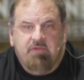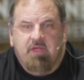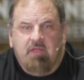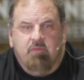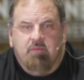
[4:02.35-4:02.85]
the
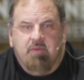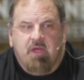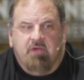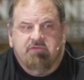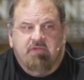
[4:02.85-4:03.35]
other one
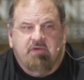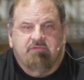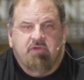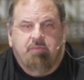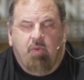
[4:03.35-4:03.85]
because of their
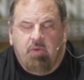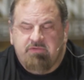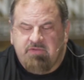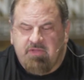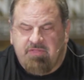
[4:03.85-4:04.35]

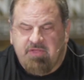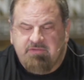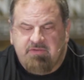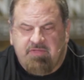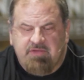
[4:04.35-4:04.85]
viewpoints and the
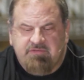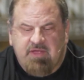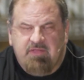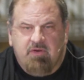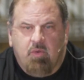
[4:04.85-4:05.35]
things that they
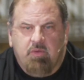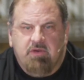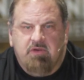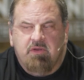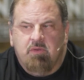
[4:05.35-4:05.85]
say they're going
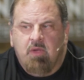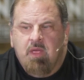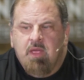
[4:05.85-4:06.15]
to do.